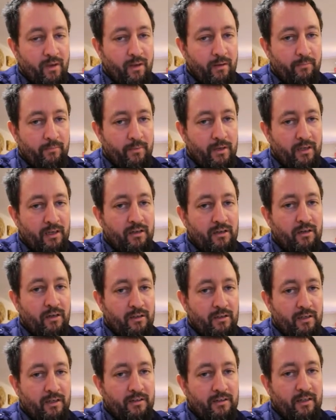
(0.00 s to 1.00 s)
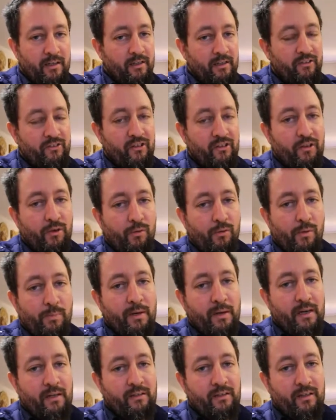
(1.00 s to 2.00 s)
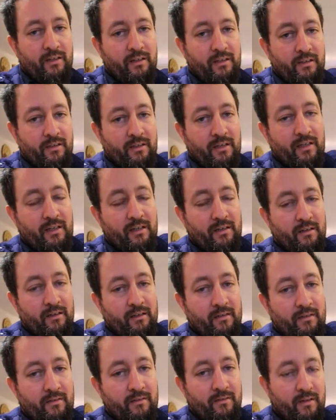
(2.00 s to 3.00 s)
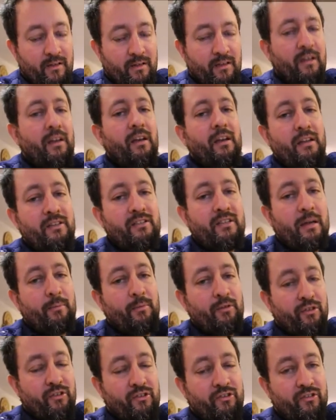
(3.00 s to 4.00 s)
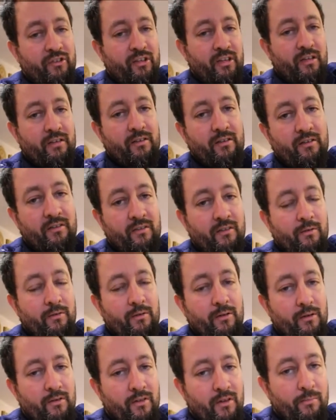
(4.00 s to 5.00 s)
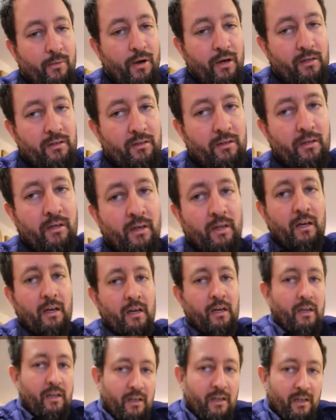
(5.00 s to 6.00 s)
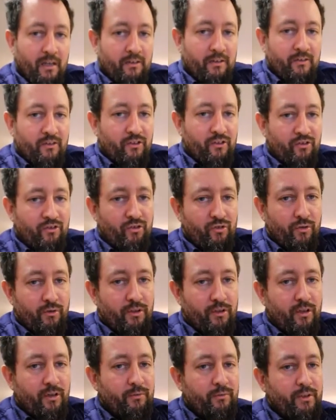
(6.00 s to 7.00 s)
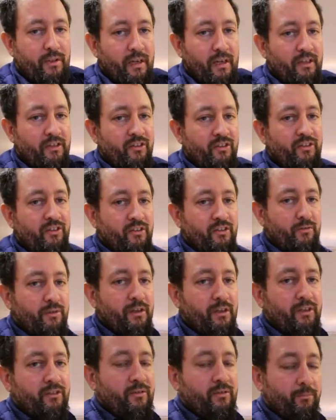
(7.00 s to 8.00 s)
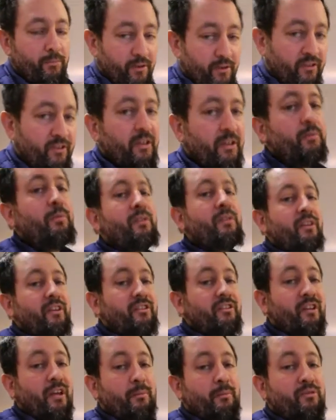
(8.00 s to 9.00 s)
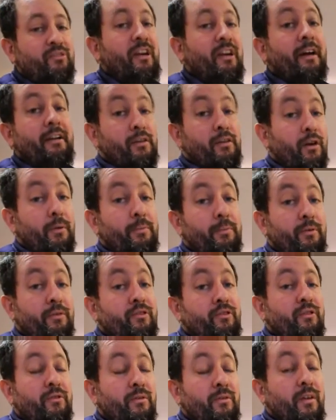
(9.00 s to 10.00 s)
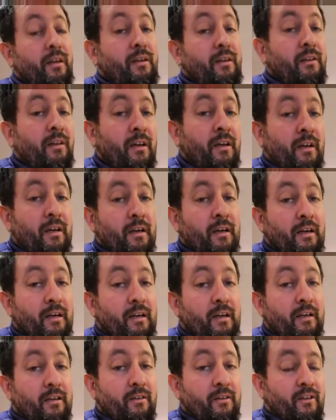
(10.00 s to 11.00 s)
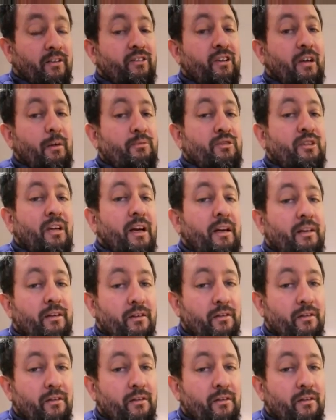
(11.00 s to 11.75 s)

make a cut and that is a lower part, then the next time I just take the model and just turn it 180 degrees, but still with the same side up, so that the same side